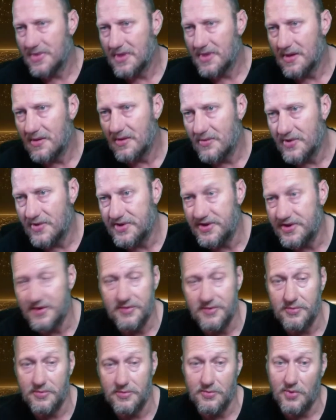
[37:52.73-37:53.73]
which is
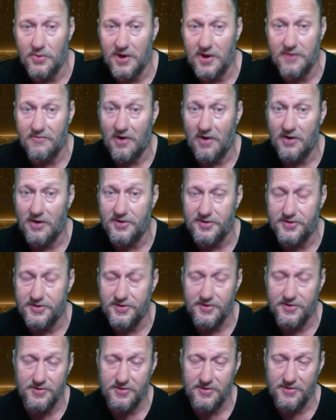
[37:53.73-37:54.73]
one of our
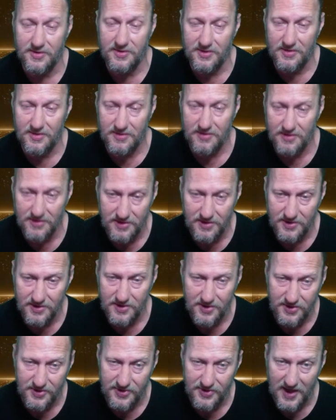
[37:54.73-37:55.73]

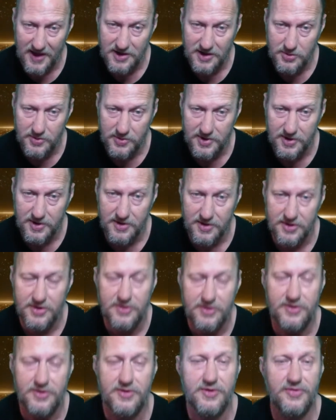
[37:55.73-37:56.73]
things we
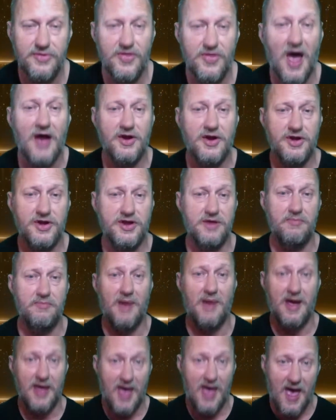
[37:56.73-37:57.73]
thought she
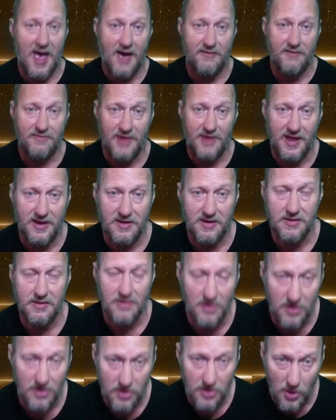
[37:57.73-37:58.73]
might have, like
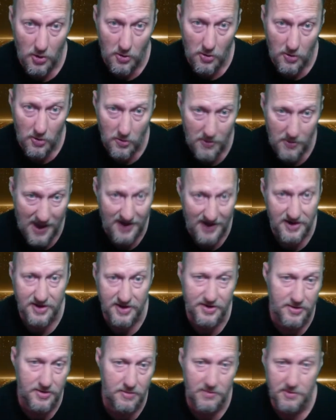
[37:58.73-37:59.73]
low
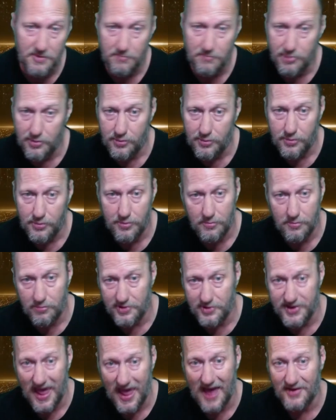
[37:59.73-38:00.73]
magnesium and
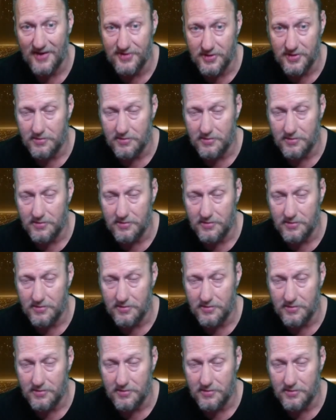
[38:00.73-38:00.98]
potassium and